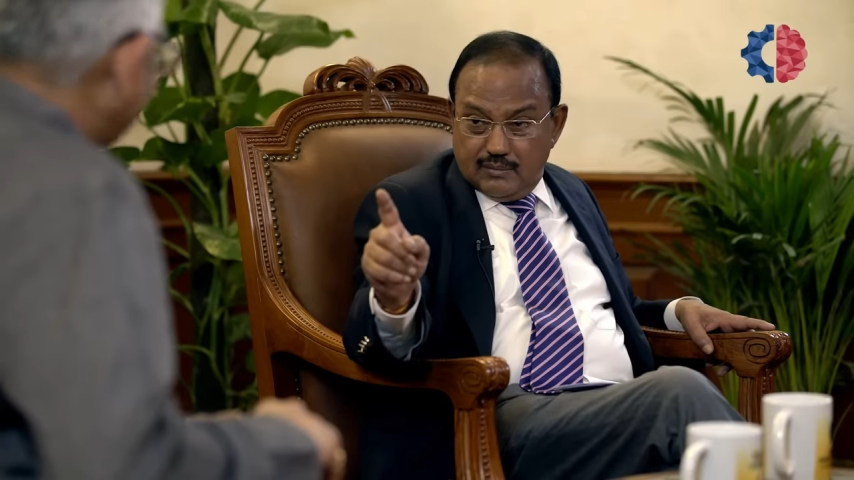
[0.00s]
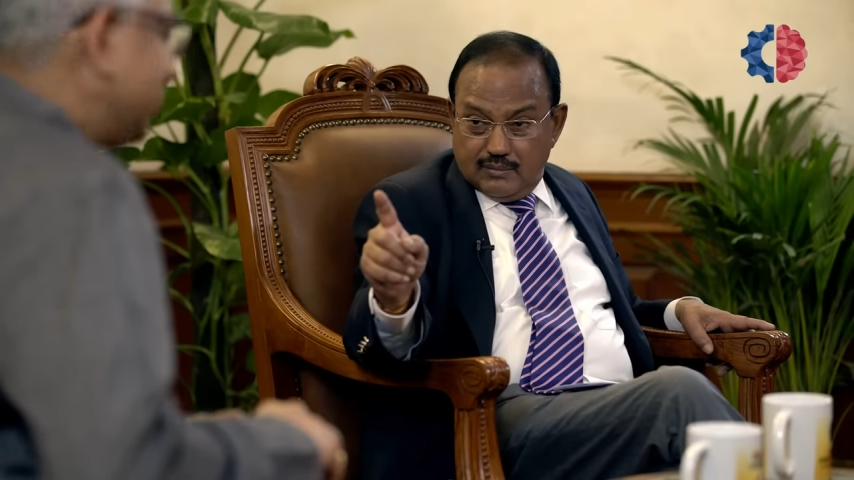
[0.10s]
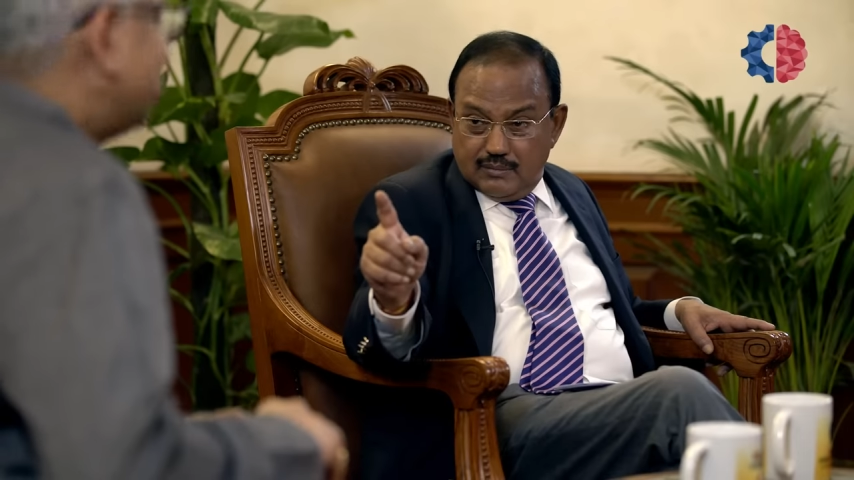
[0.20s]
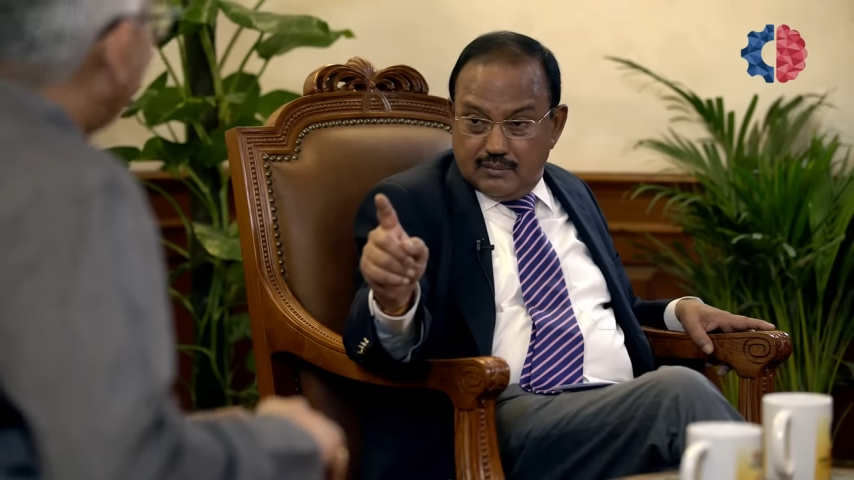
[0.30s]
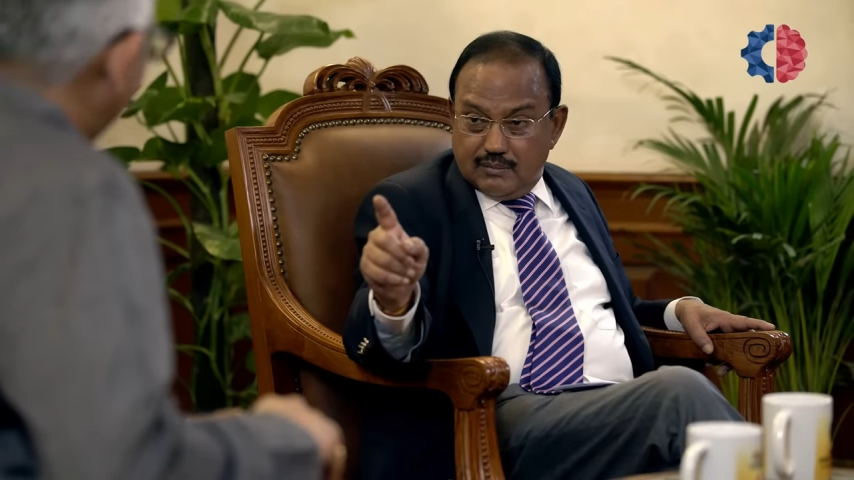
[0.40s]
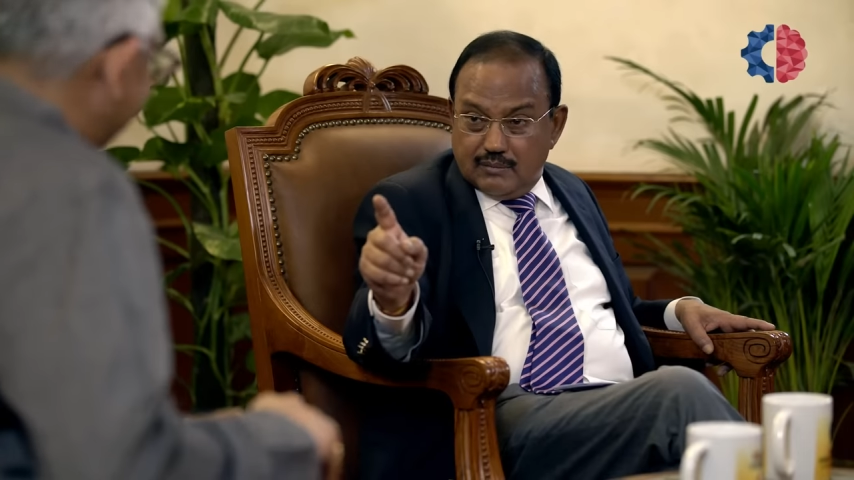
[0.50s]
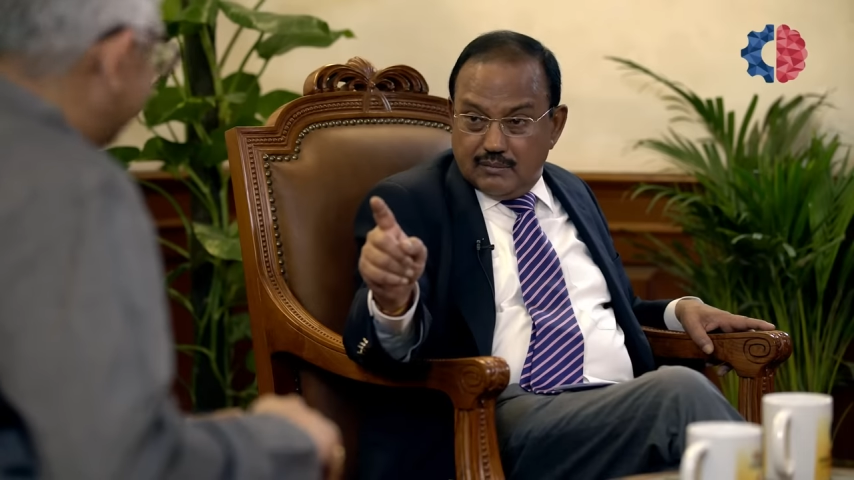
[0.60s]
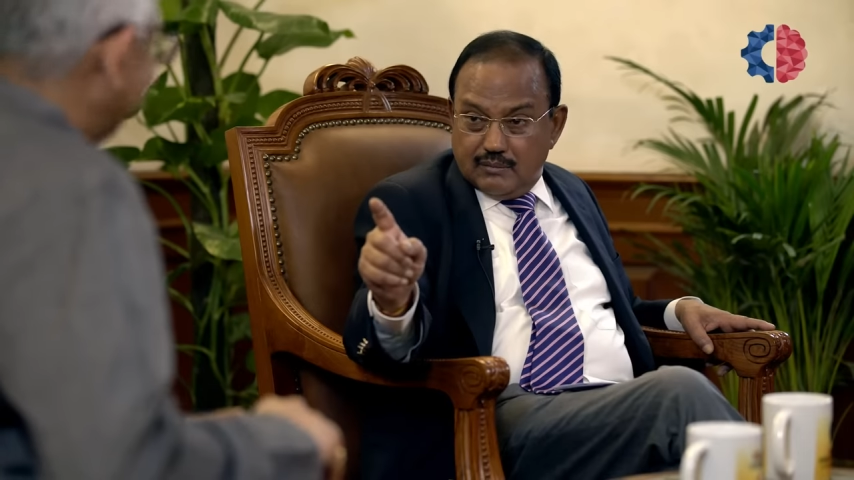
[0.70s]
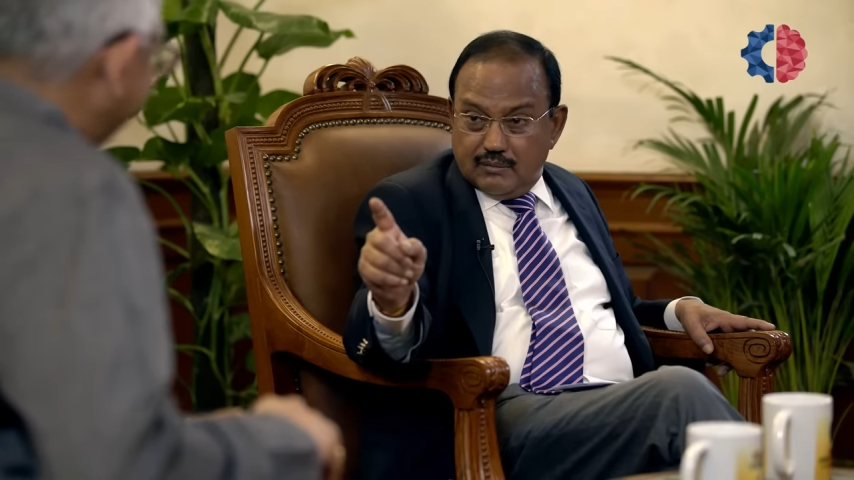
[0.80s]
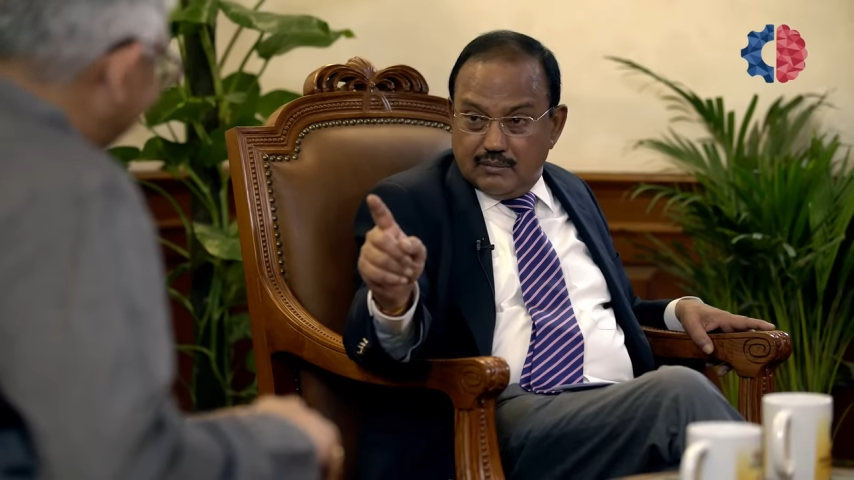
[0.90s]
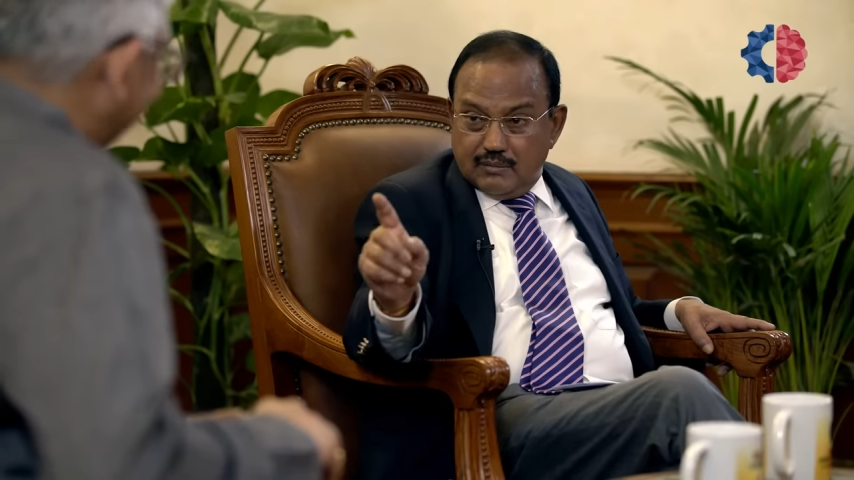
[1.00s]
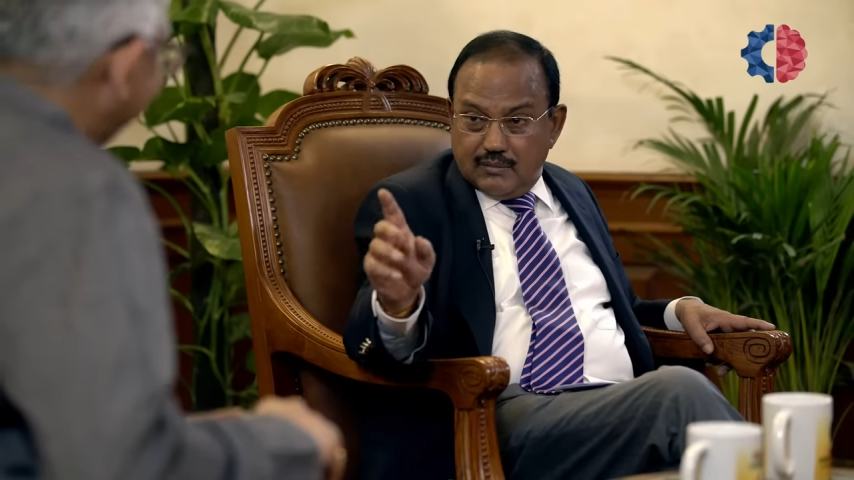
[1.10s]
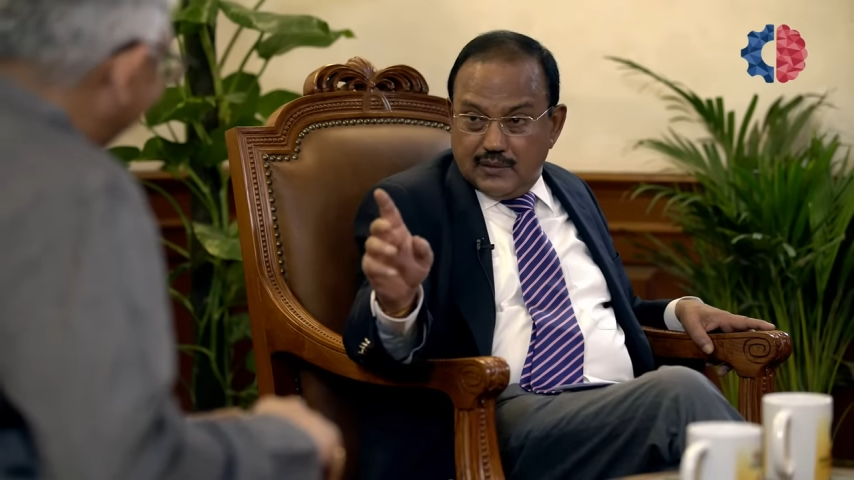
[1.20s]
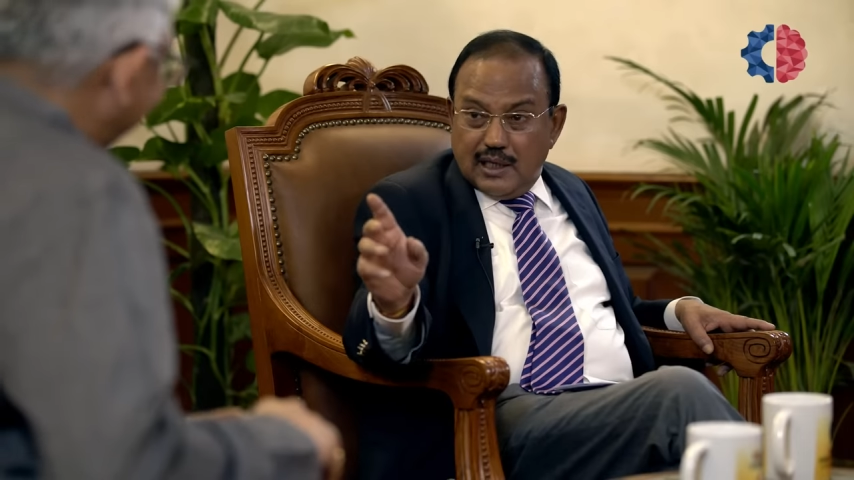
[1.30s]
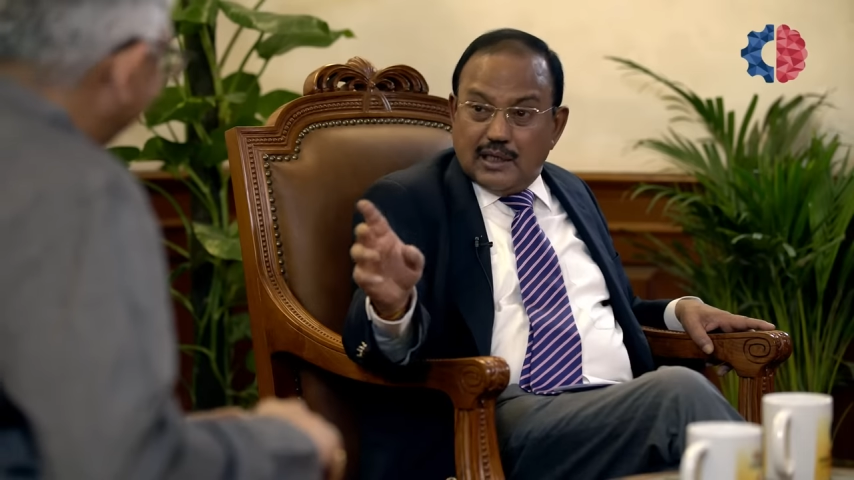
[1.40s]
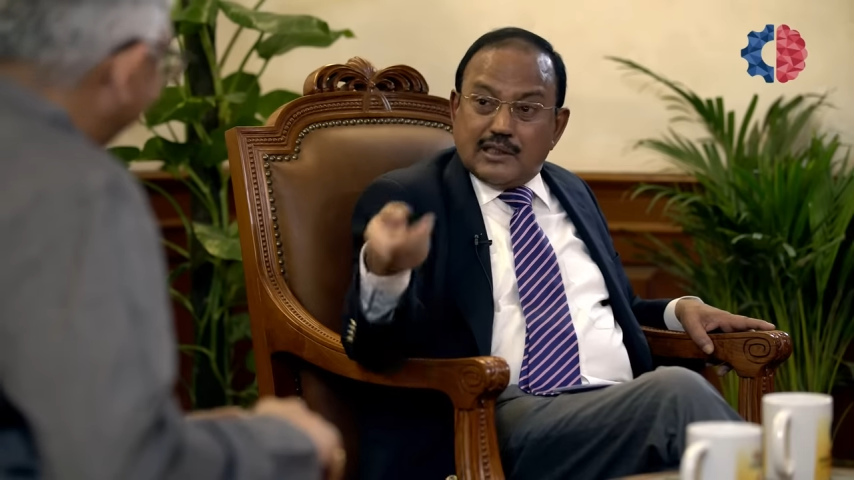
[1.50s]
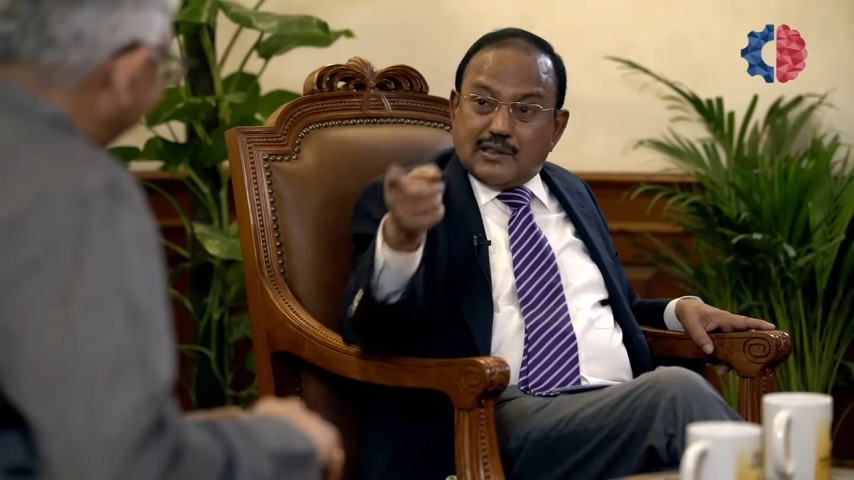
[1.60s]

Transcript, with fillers: It is not a decision. It